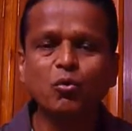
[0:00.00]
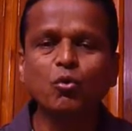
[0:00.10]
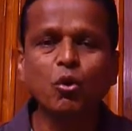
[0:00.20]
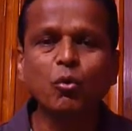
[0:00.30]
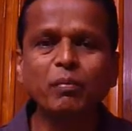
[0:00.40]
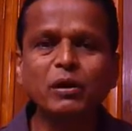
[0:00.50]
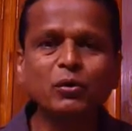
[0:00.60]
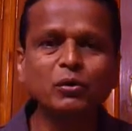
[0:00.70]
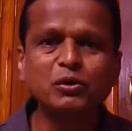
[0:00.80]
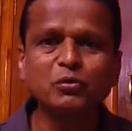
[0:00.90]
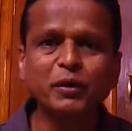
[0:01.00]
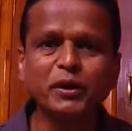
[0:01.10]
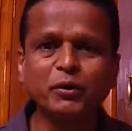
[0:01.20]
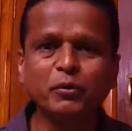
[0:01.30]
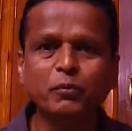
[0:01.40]
go below this
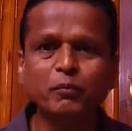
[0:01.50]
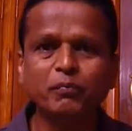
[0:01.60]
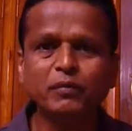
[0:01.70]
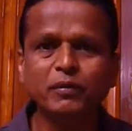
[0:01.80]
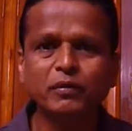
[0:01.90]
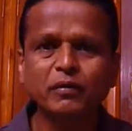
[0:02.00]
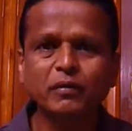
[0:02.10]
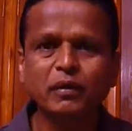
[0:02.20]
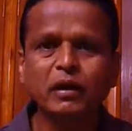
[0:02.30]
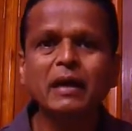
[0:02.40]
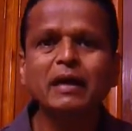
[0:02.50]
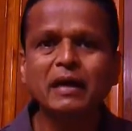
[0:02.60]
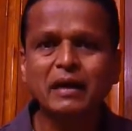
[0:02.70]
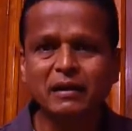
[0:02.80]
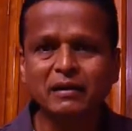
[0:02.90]
video,
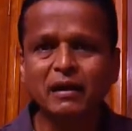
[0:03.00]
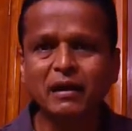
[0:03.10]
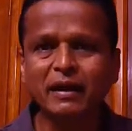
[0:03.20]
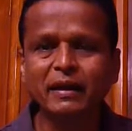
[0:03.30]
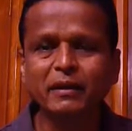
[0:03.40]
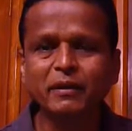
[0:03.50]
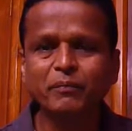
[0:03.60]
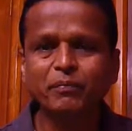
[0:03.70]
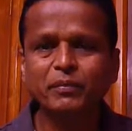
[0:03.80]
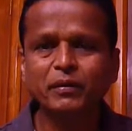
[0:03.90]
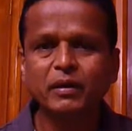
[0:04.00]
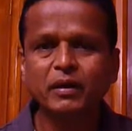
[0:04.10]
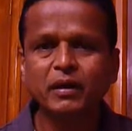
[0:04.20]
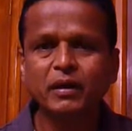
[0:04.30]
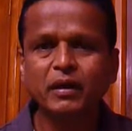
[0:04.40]
click the link
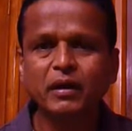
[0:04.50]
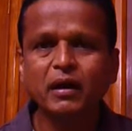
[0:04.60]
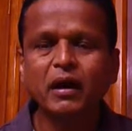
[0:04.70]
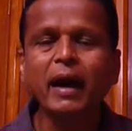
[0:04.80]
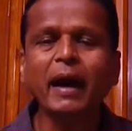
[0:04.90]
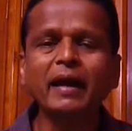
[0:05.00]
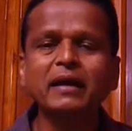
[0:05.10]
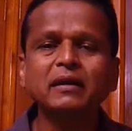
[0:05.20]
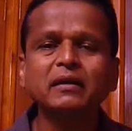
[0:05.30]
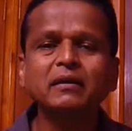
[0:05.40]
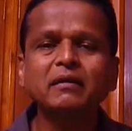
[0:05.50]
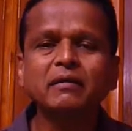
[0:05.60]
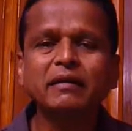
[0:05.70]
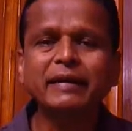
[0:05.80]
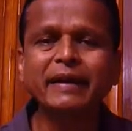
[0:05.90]
and
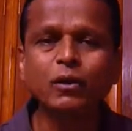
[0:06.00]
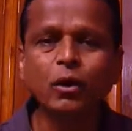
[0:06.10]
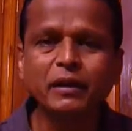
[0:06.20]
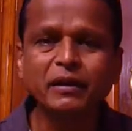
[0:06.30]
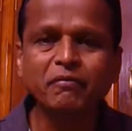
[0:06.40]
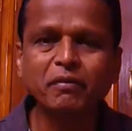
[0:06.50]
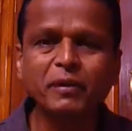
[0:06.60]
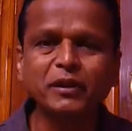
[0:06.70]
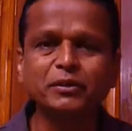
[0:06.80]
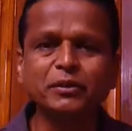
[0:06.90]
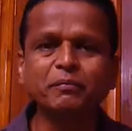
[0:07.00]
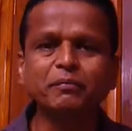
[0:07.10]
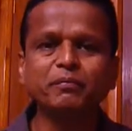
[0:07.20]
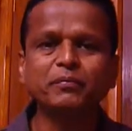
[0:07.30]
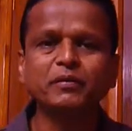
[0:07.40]
get all the information
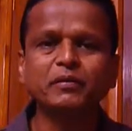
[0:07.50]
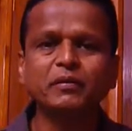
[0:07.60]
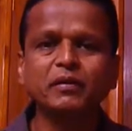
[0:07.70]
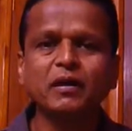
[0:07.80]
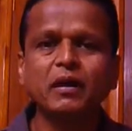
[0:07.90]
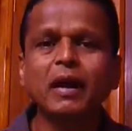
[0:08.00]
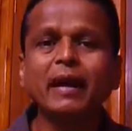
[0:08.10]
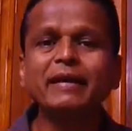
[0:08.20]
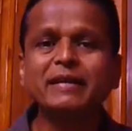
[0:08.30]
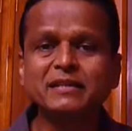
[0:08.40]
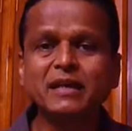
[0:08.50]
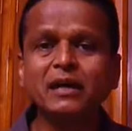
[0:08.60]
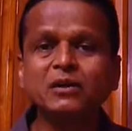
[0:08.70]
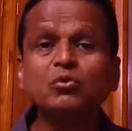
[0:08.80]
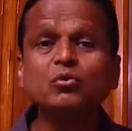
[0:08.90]
and
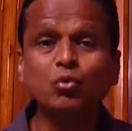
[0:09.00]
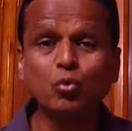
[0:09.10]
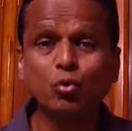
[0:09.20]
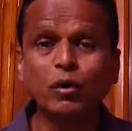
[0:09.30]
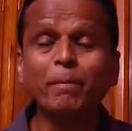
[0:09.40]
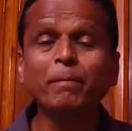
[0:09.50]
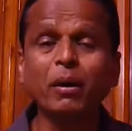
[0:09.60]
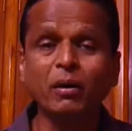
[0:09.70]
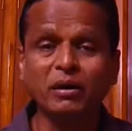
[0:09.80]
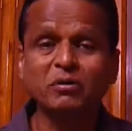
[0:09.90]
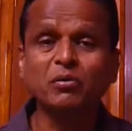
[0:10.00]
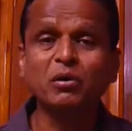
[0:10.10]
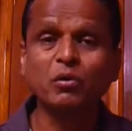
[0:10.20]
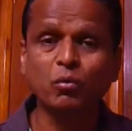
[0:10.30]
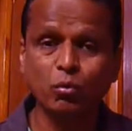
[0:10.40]
decide to do Empower
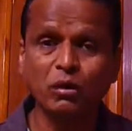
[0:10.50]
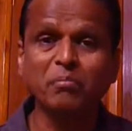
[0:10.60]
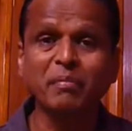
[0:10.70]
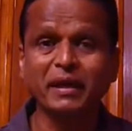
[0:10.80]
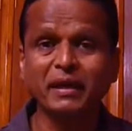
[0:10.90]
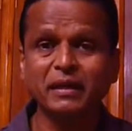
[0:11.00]
Network with me.